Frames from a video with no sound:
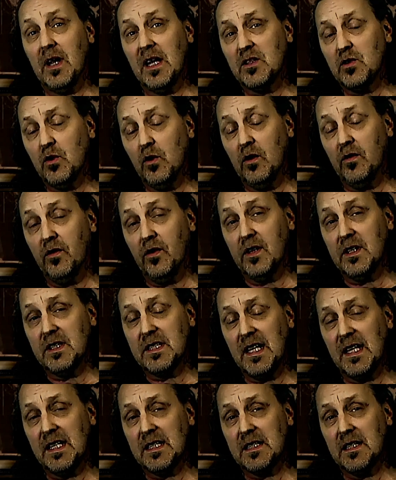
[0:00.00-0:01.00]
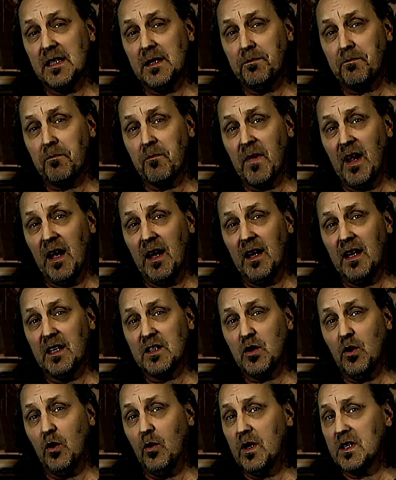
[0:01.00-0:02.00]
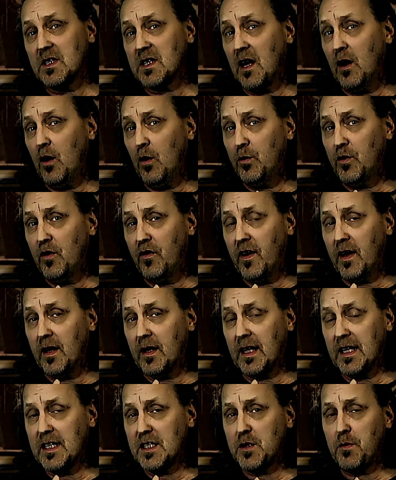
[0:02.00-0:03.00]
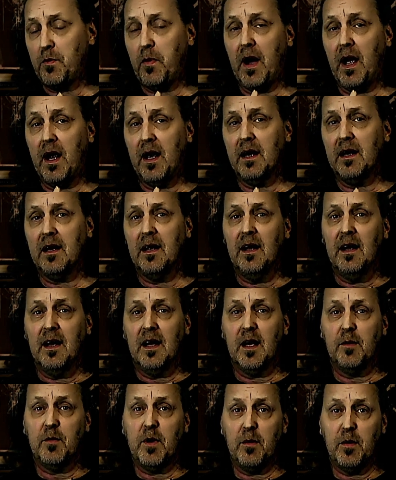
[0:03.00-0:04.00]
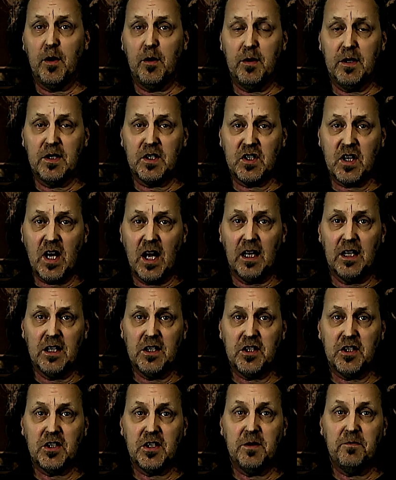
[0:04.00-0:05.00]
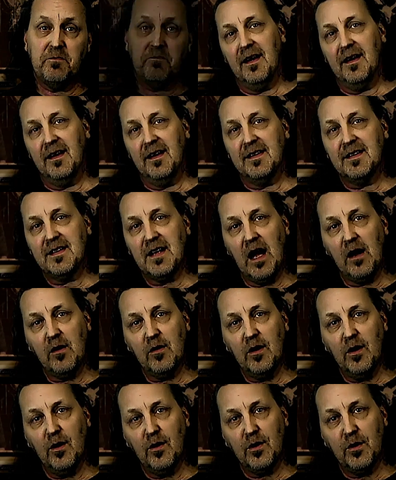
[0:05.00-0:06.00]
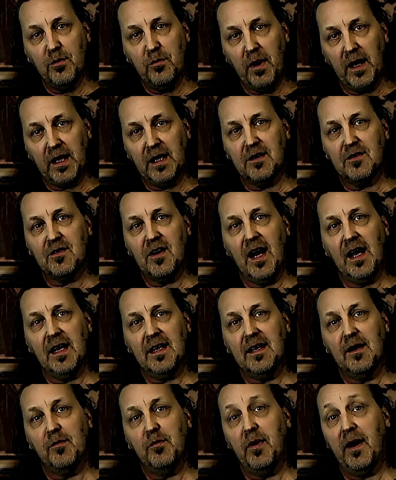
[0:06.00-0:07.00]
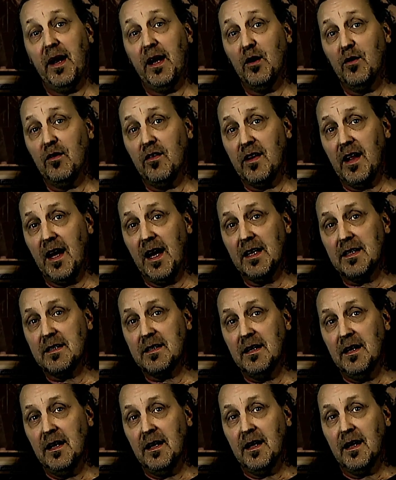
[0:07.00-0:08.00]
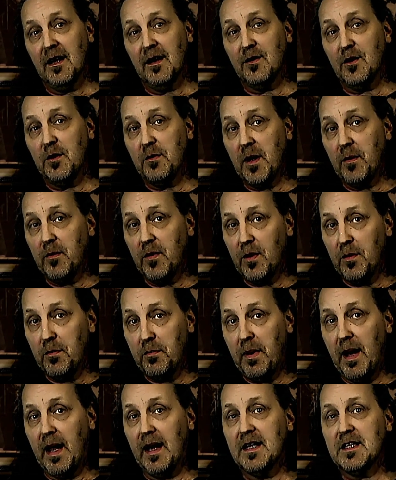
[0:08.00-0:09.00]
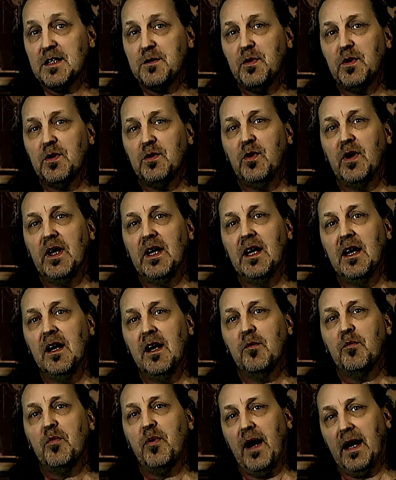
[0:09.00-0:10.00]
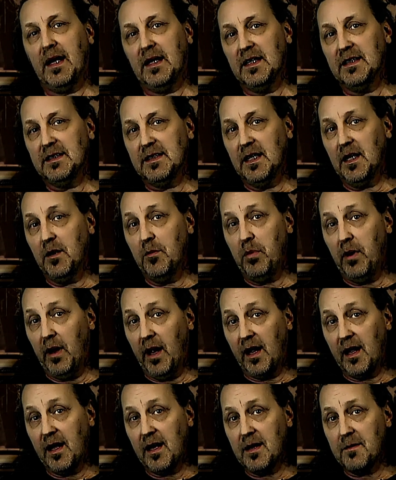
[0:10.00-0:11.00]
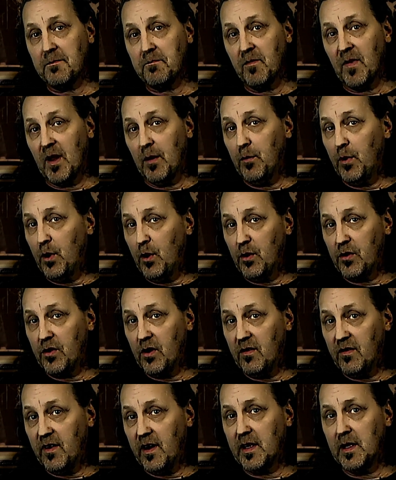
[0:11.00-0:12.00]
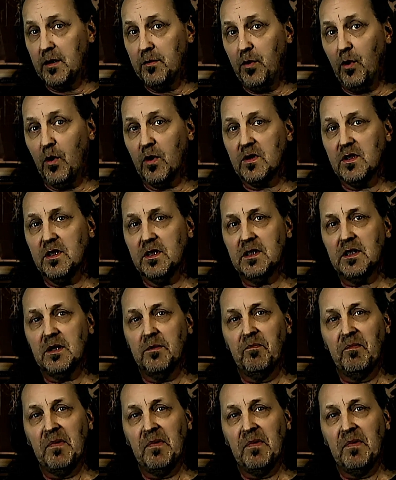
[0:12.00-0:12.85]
that's all for this lesson, and as always I hope you felt inspired and maybe a bit challenged. Download the backing track and play over that. Remember the balance between practicing and playing, both are very important.